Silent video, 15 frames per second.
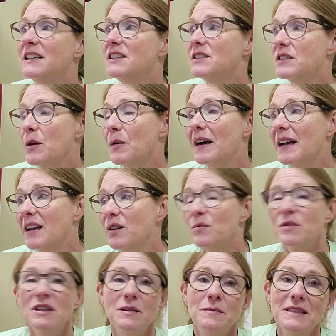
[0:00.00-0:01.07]
So I am
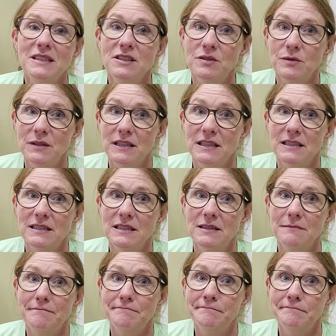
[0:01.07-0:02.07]
going to be doing it